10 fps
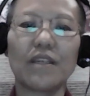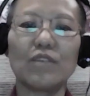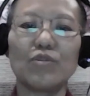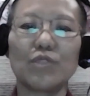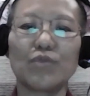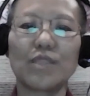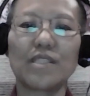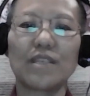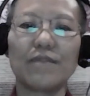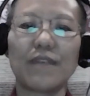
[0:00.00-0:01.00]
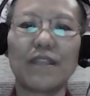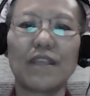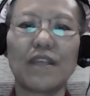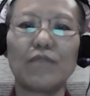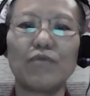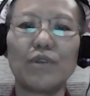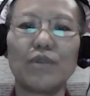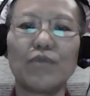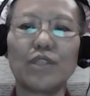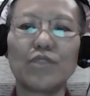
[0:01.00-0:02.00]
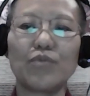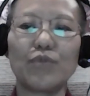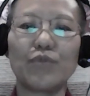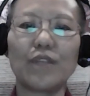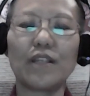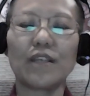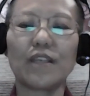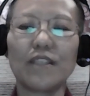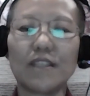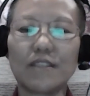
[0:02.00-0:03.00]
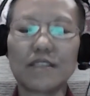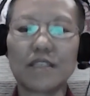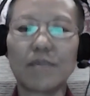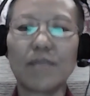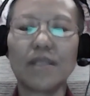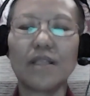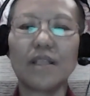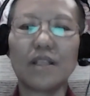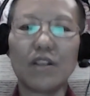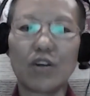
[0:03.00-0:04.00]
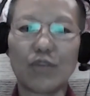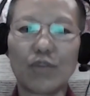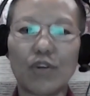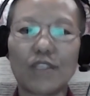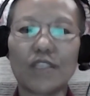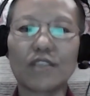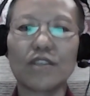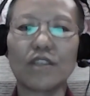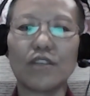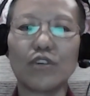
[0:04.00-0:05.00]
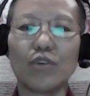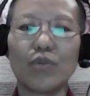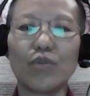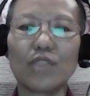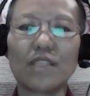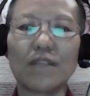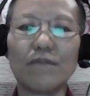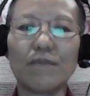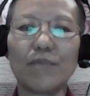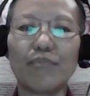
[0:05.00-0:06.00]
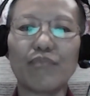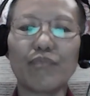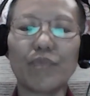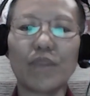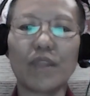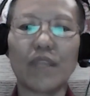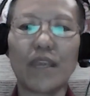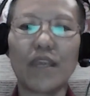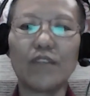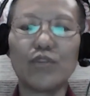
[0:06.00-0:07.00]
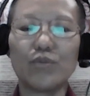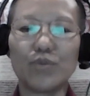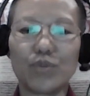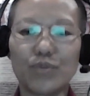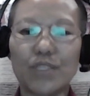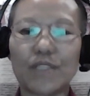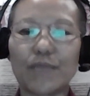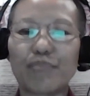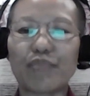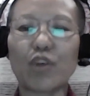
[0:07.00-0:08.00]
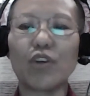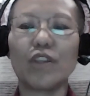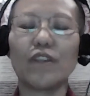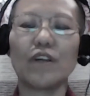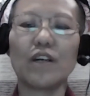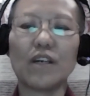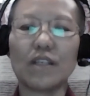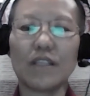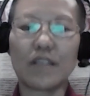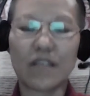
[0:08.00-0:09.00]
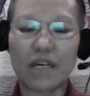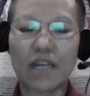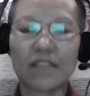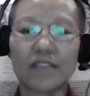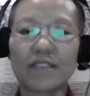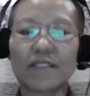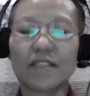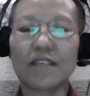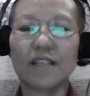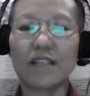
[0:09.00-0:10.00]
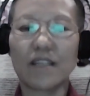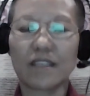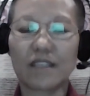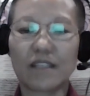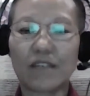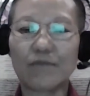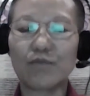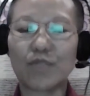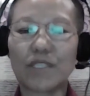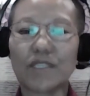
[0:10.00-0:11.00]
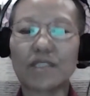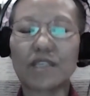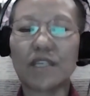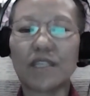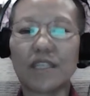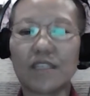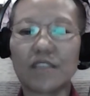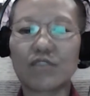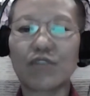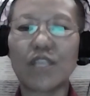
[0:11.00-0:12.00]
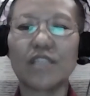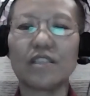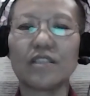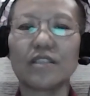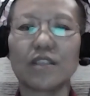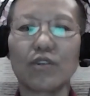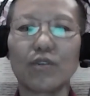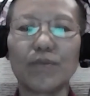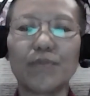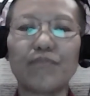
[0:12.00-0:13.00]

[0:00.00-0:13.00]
towards oneself. And then once we feel again stable of all this in your own self, then you do it on others, like the loved ones, then the strangers and all.